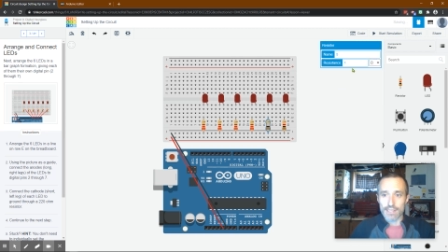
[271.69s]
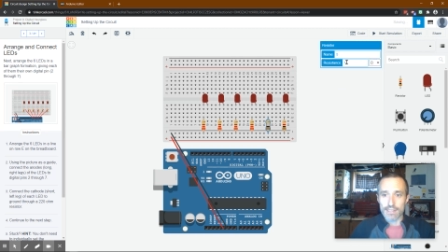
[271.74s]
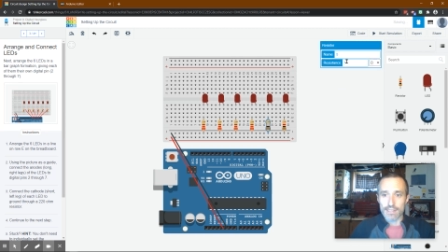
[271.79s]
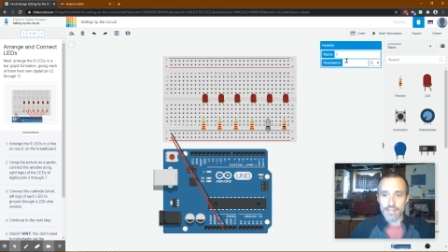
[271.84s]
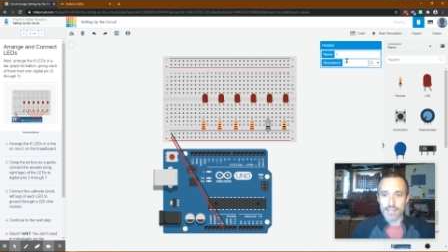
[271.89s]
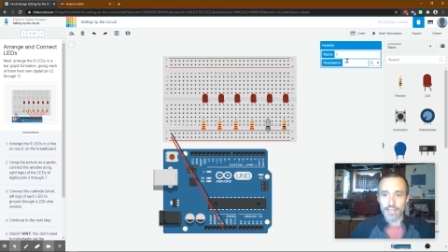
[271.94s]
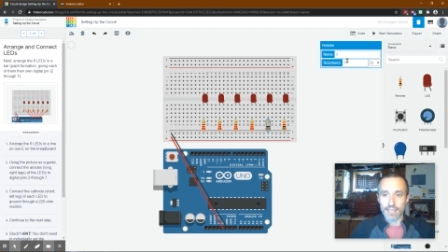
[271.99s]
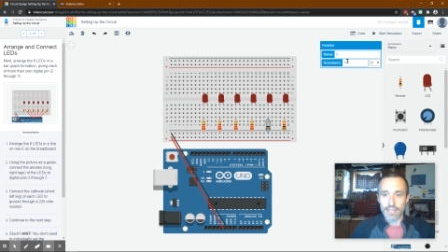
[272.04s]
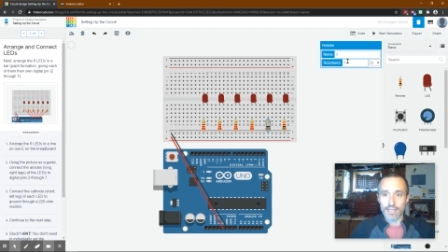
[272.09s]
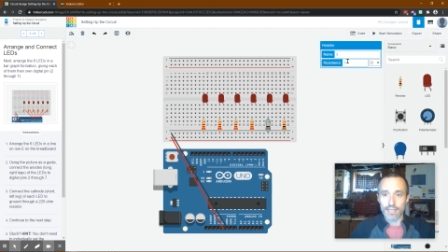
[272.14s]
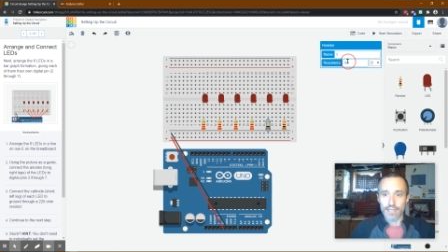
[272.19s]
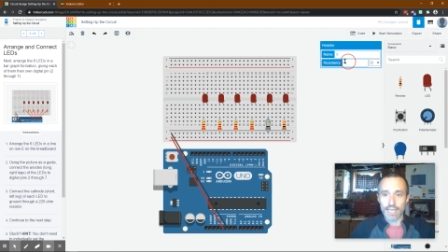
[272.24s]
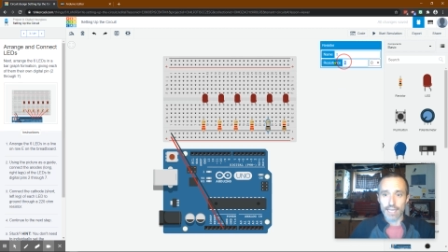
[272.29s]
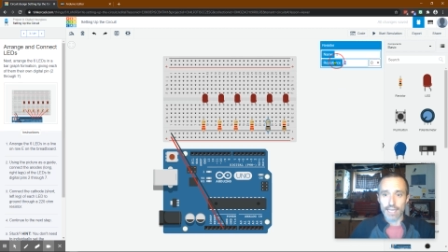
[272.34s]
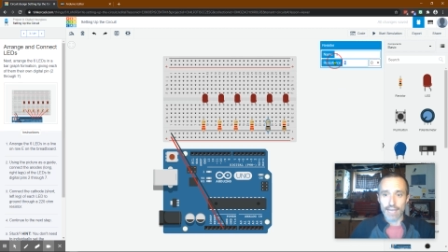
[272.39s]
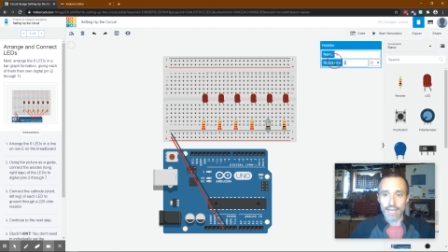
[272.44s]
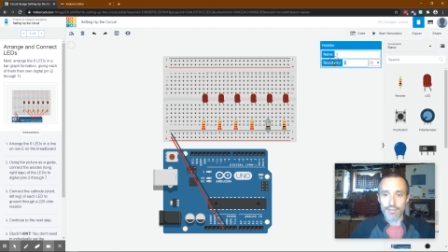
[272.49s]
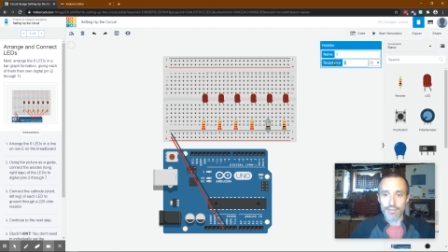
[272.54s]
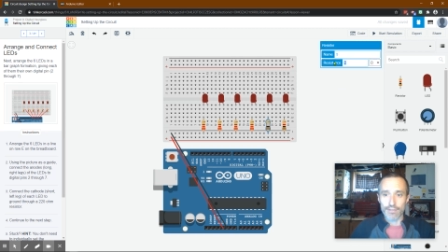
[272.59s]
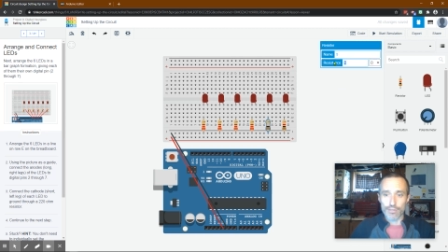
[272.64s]
say you didn't
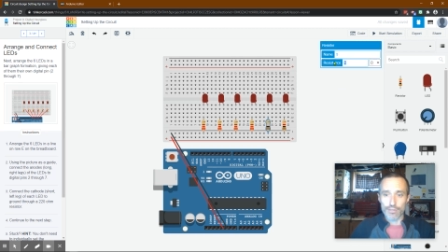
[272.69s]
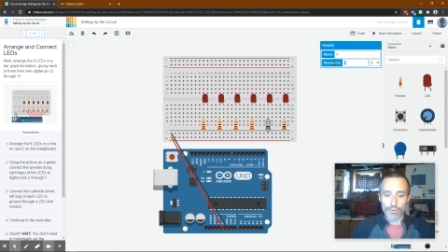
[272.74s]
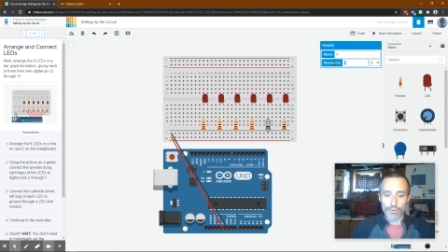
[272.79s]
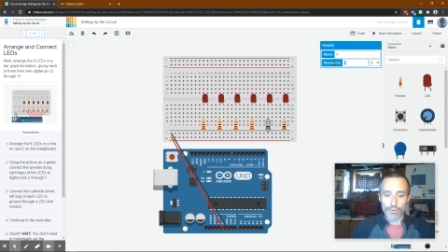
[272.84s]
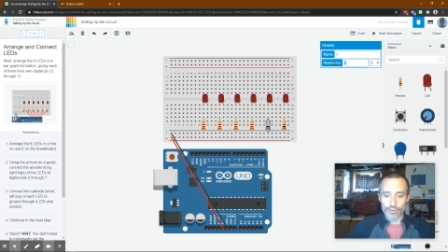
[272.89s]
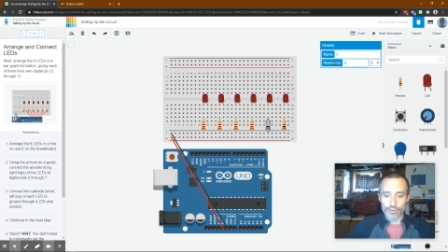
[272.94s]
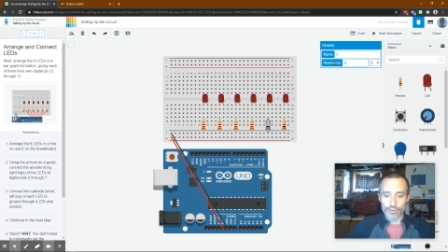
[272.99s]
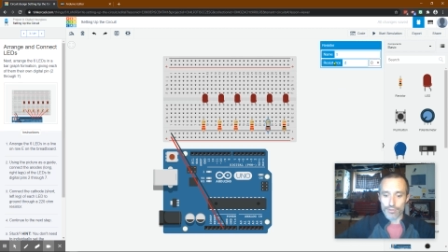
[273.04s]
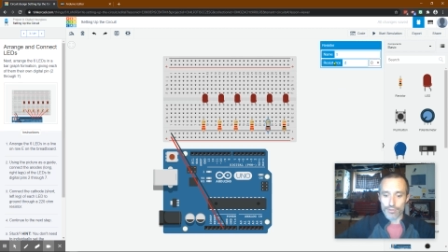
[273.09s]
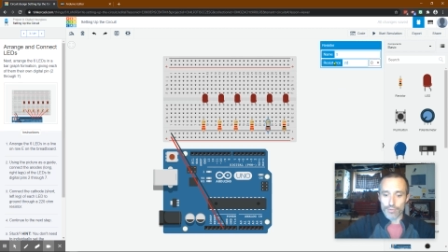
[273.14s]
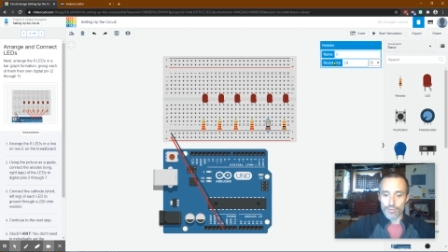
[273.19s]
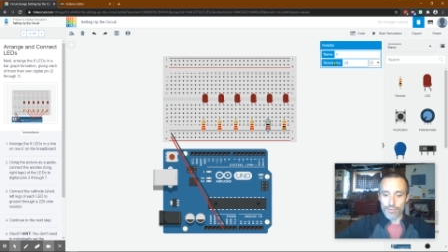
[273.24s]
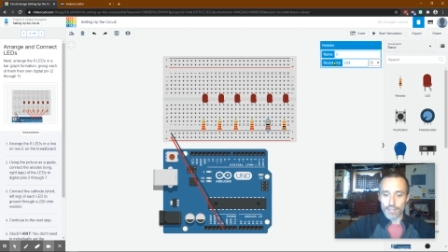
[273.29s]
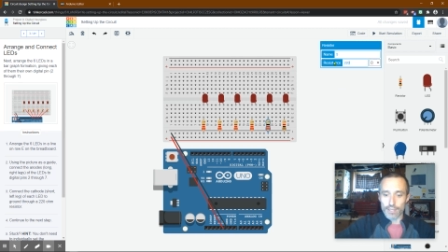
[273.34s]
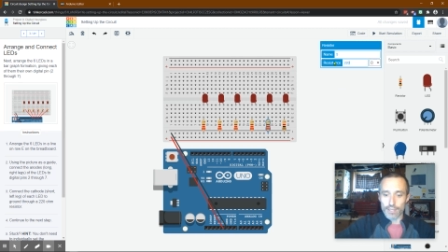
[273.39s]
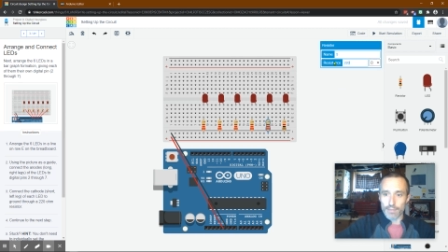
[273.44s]
have a two hundred twenty,